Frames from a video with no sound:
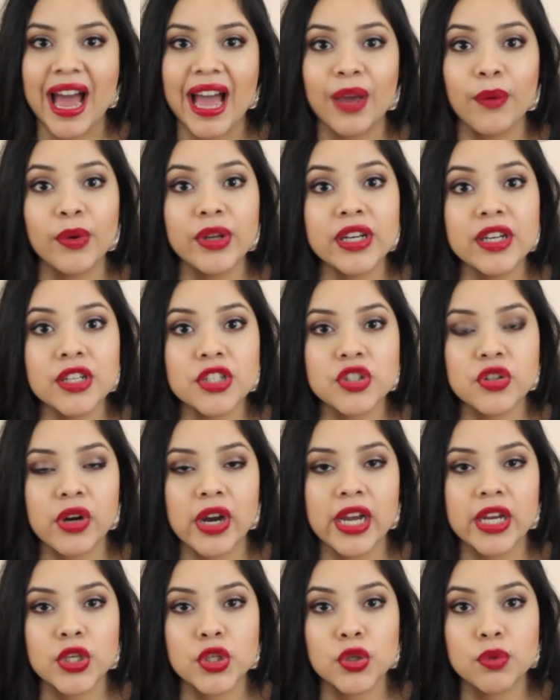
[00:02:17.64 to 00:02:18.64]
I wanted to
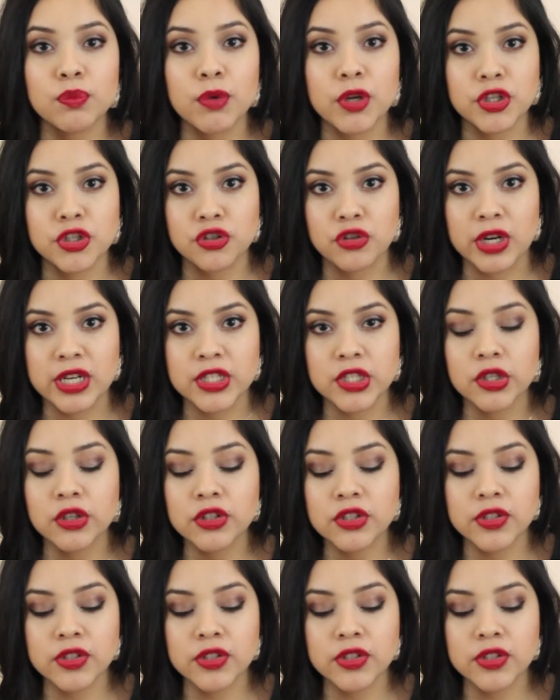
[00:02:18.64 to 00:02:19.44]
try a new moisturizer,